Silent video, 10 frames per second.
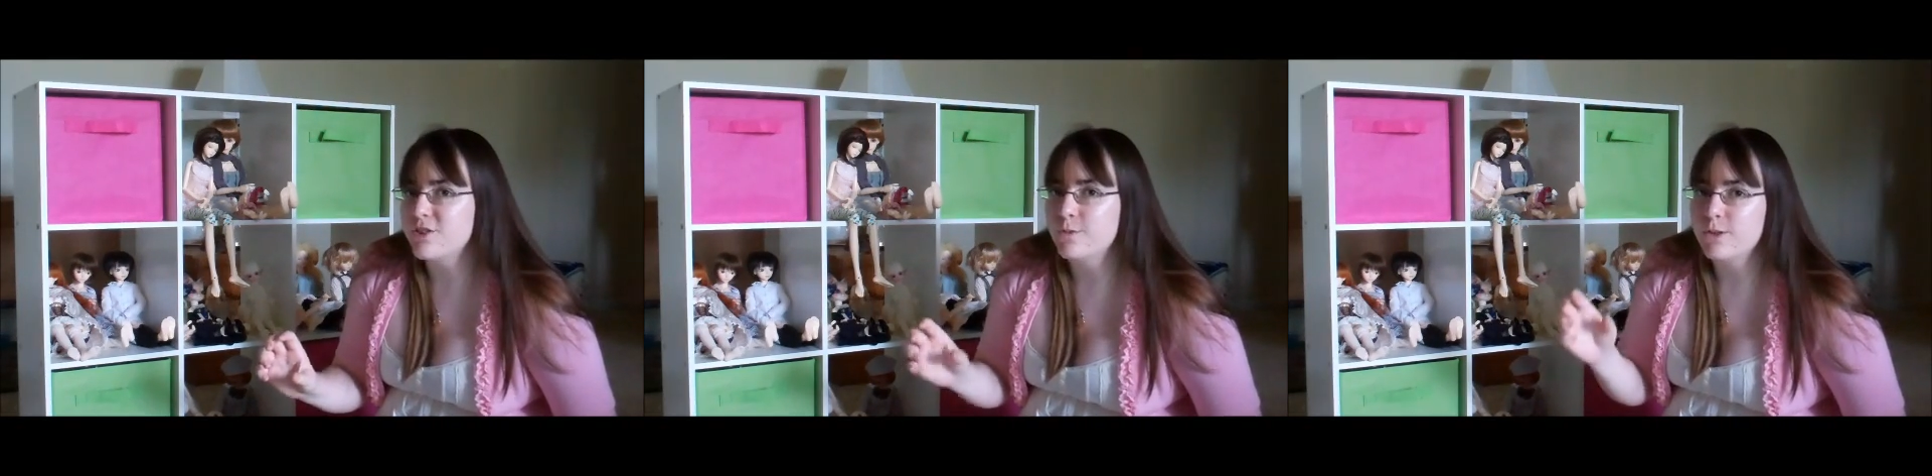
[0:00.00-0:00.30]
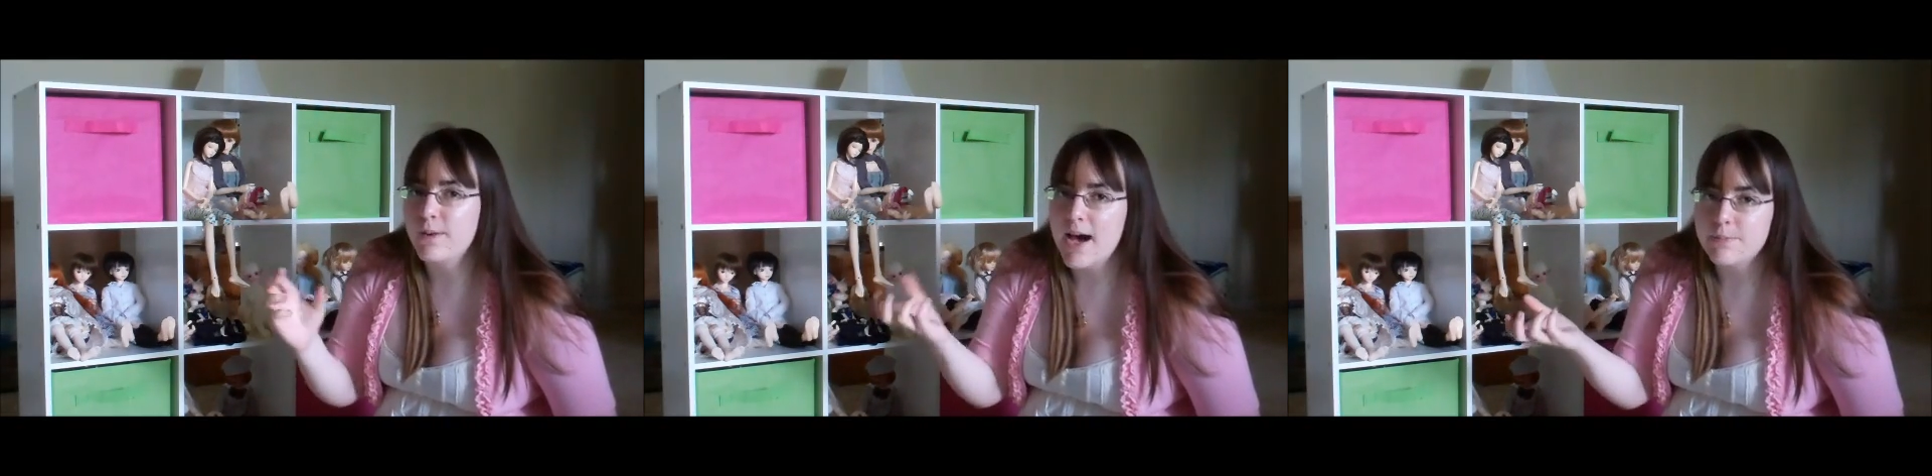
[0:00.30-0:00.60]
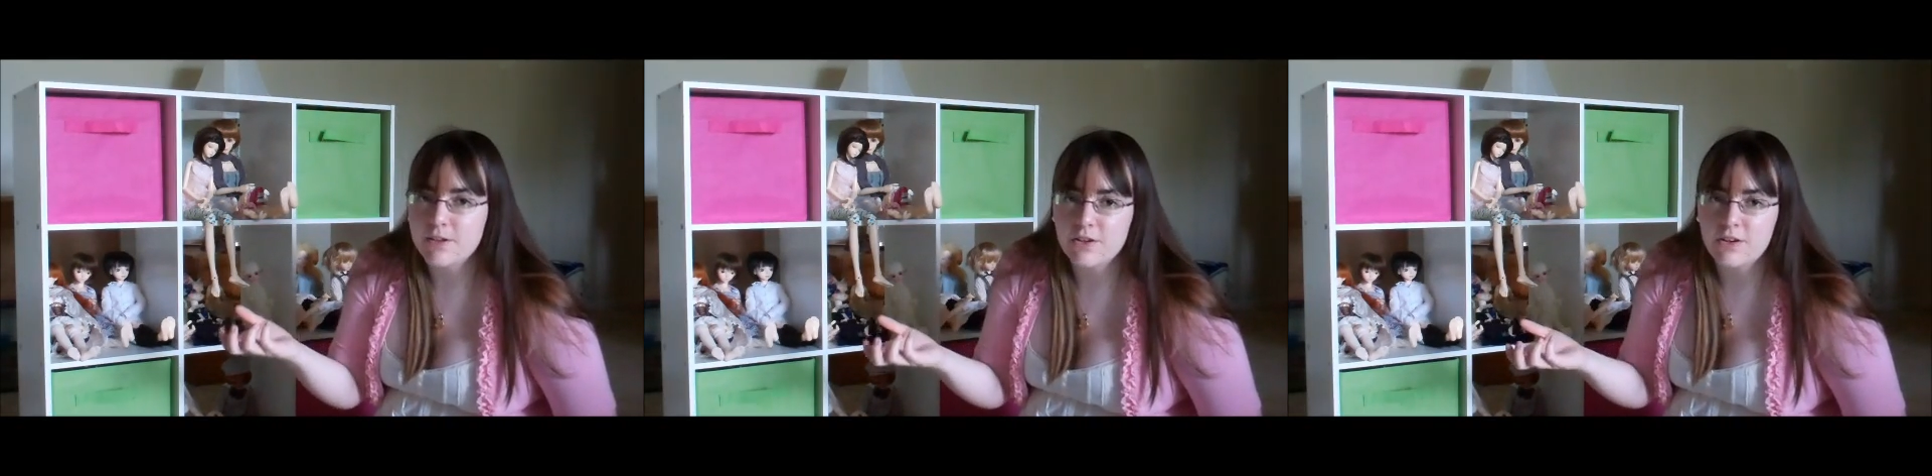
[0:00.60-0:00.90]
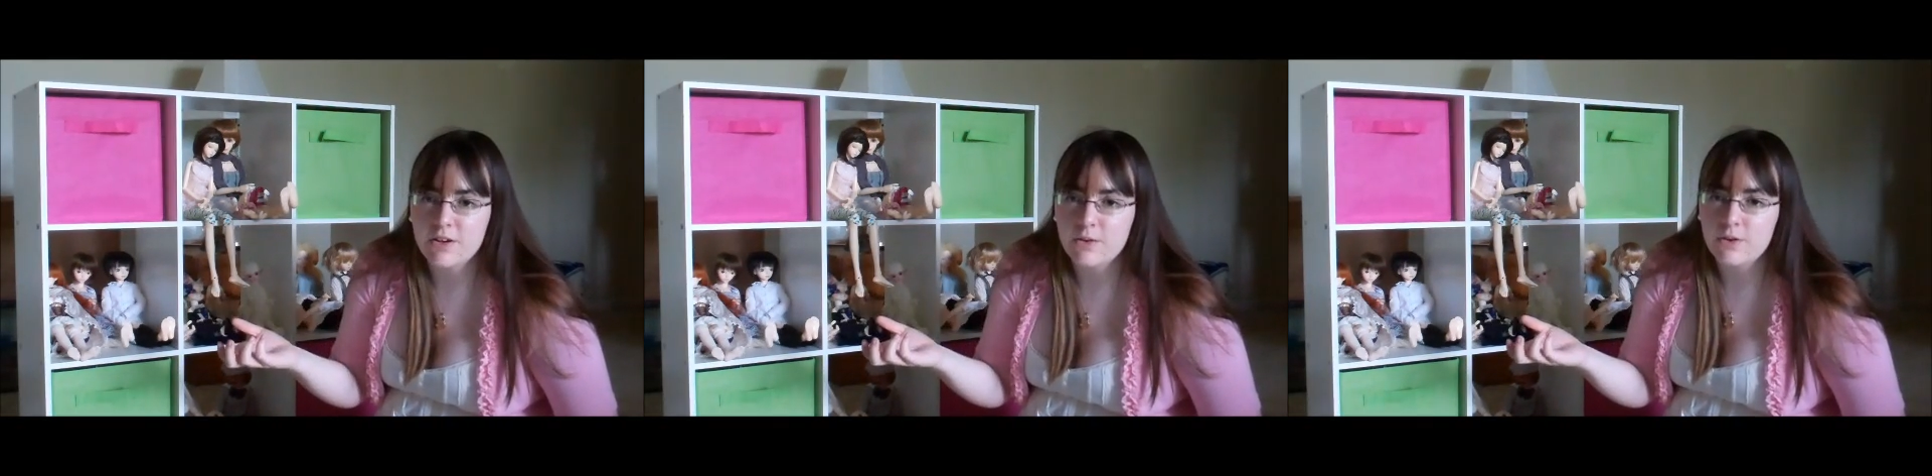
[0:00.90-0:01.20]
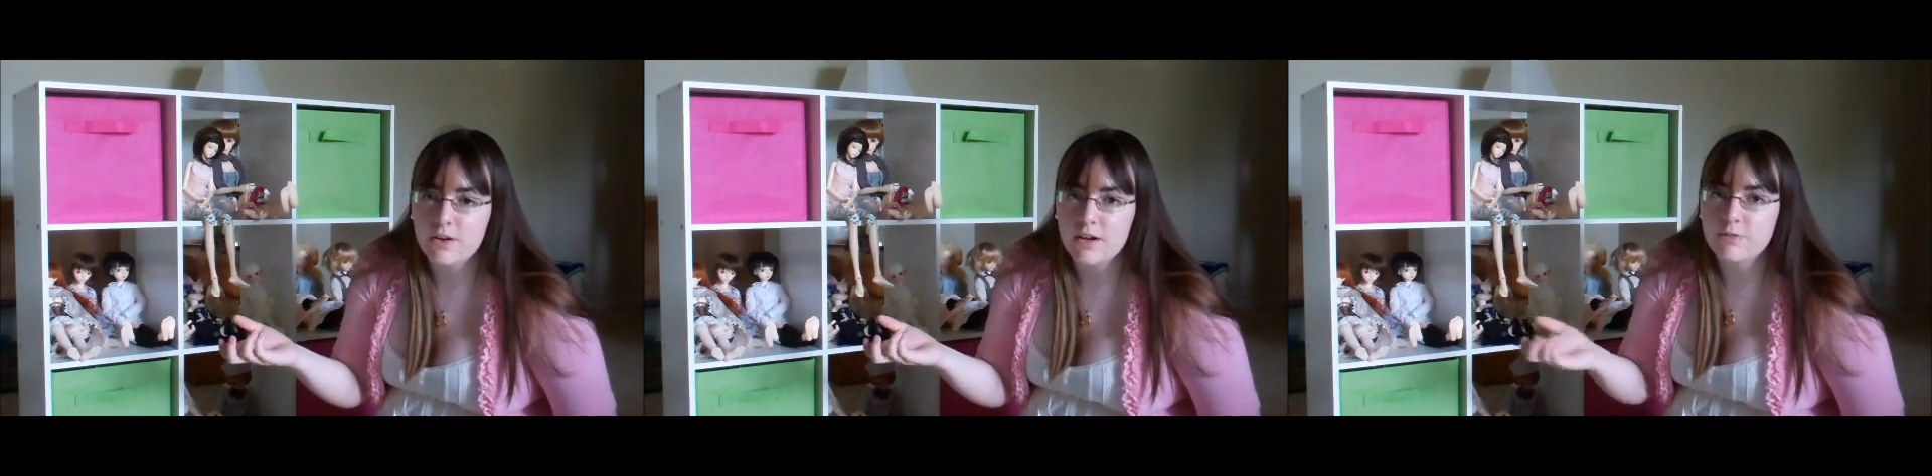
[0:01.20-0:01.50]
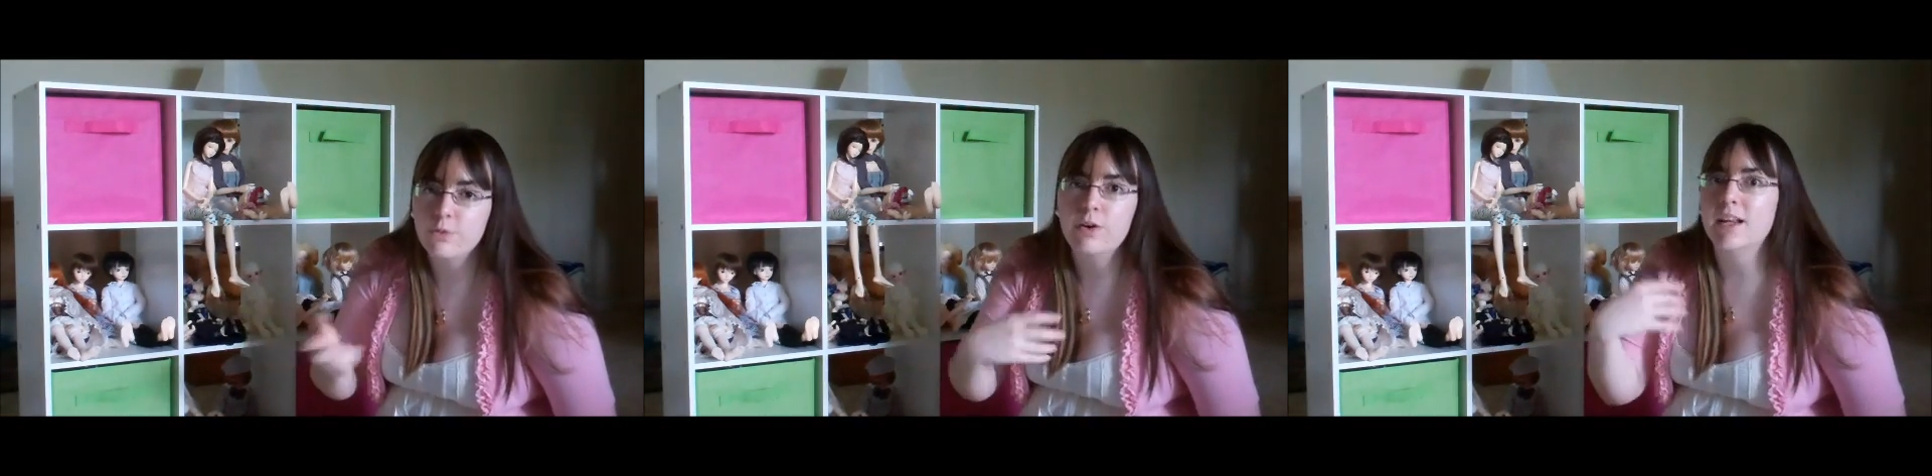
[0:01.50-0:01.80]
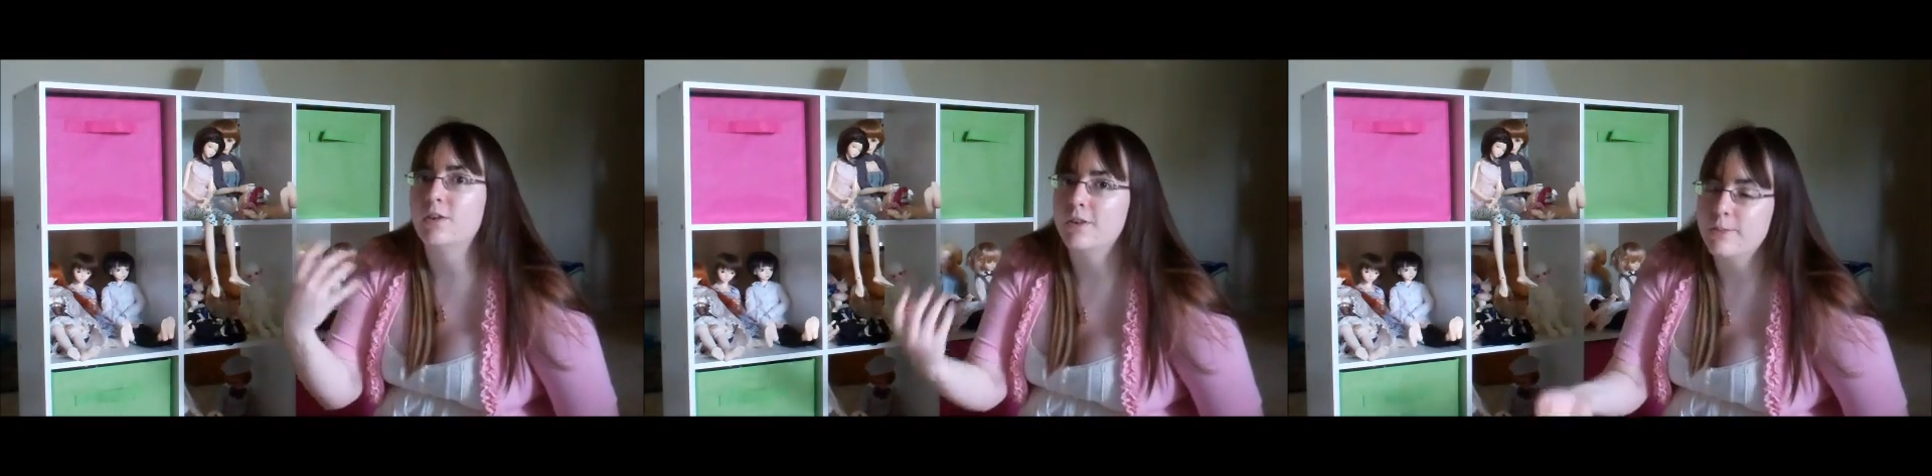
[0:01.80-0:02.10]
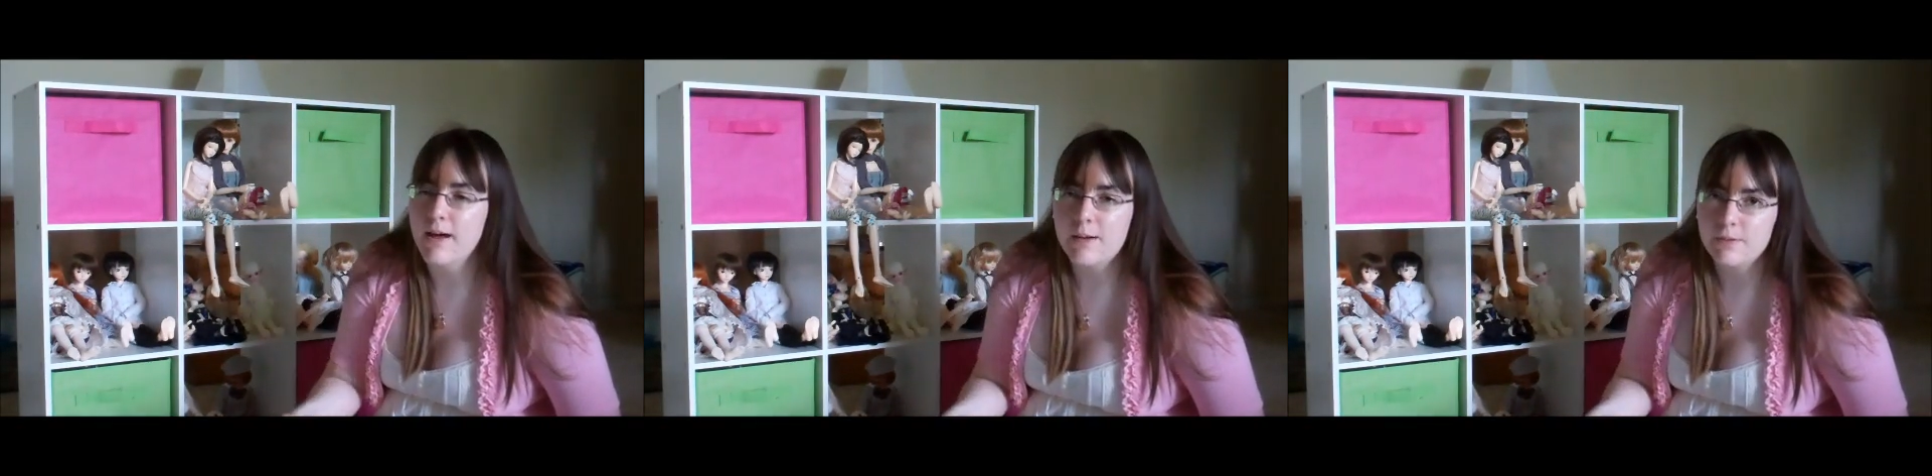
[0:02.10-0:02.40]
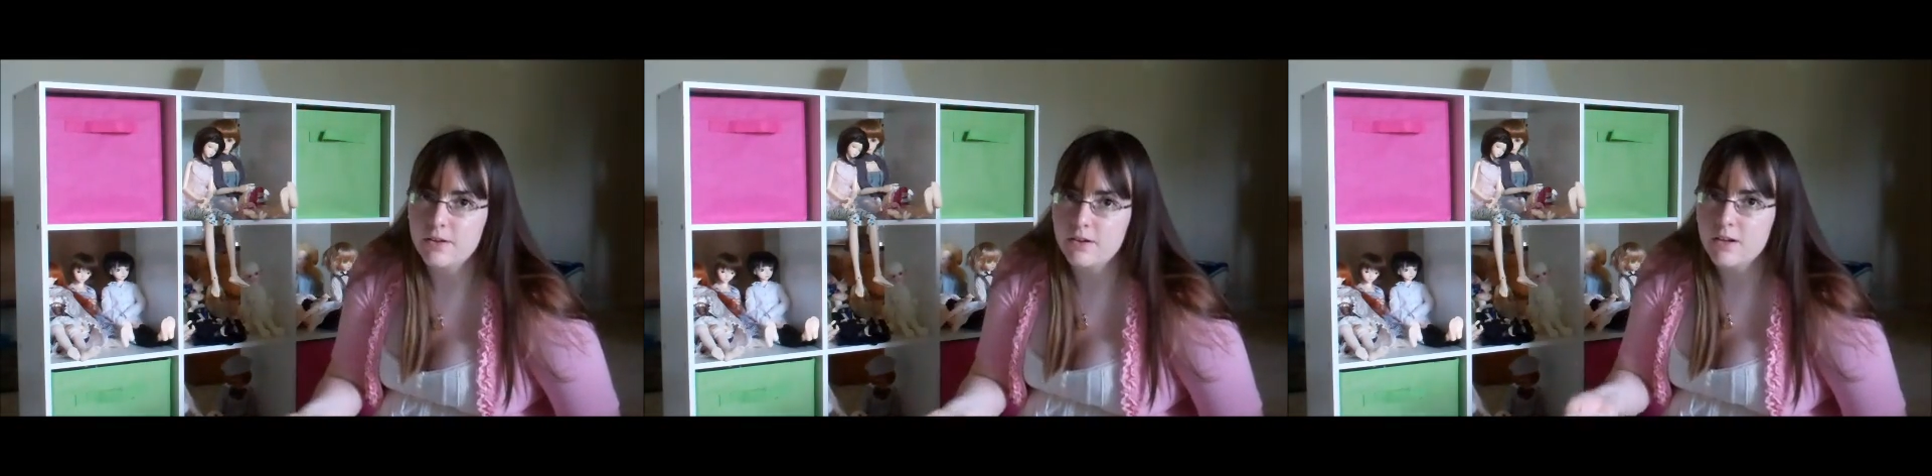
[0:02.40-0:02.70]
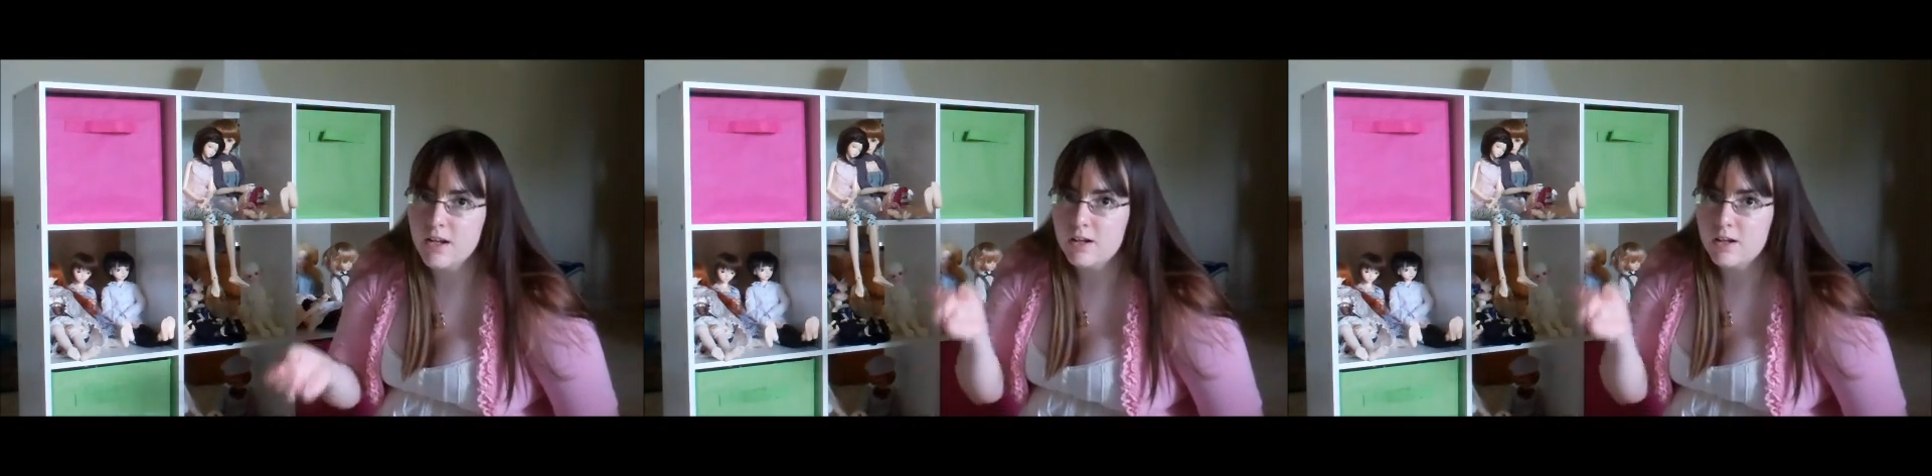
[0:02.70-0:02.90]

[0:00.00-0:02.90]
just what's popular or avoiding what's popular.